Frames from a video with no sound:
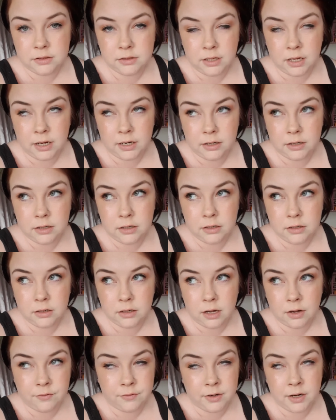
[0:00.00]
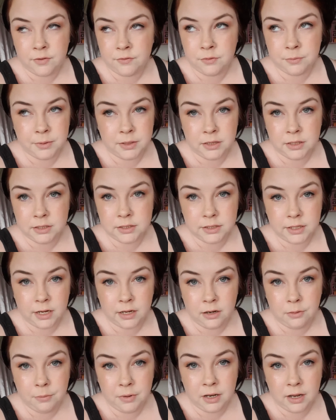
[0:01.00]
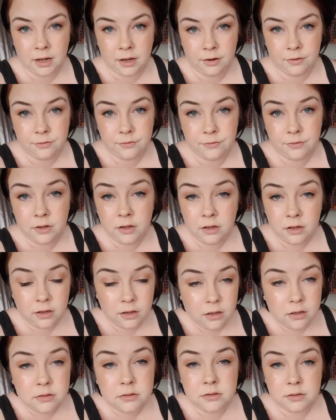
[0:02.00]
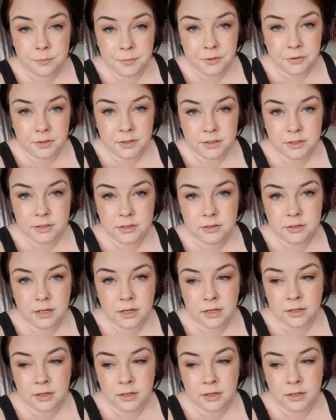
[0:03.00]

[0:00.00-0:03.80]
Like, I've never been this scared in my life, to be honest.